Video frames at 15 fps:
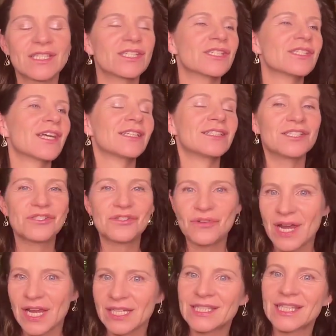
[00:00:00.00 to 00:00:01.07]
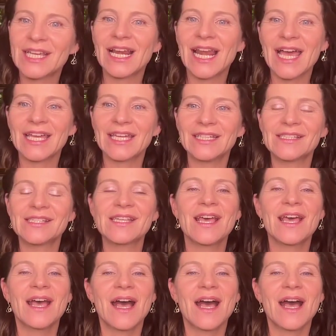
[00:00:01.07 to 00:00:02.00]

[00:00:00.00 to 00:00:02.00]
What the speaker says: She started attracting clients.